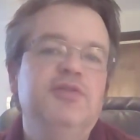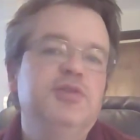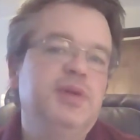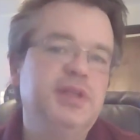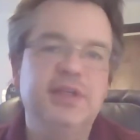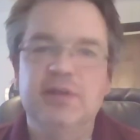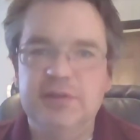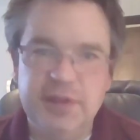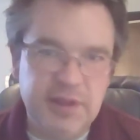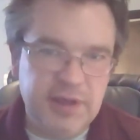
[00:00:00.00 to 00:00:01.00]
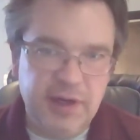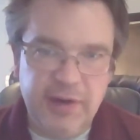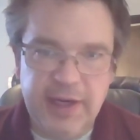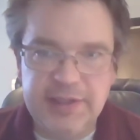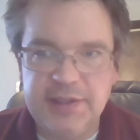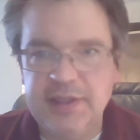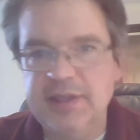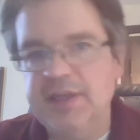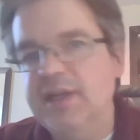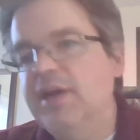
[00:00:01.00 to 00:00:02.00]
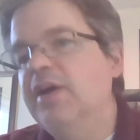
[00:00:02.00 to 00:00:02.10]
who's been killed in a car accident. And,